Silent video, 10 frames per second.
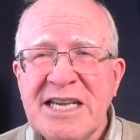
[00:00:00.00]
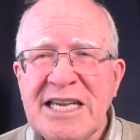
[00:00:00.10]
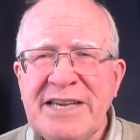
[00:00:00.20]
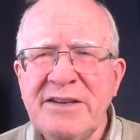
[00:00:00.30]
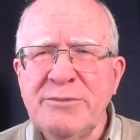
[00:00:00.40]

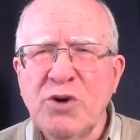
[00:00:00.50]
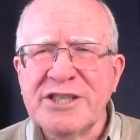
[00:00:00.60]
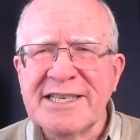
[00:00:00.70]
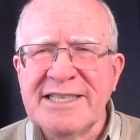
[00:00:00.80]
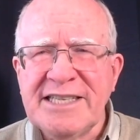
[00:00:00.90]
Even more
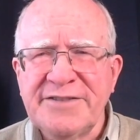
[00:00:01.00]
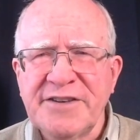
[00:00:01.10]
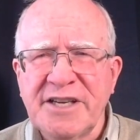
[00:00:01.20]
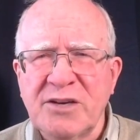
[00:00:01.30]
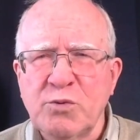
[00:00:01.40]

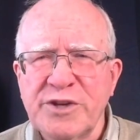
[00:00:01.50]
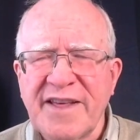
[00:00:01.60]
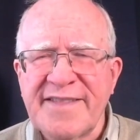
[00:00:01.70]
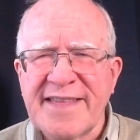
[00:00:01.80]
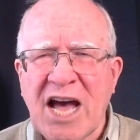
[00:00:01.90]
significant were
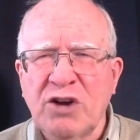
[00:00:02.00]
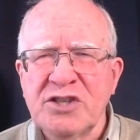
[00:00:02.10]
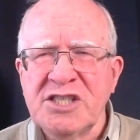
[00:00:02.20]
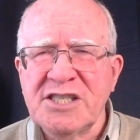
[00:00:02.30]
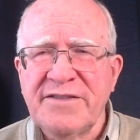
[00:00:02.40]
the thousands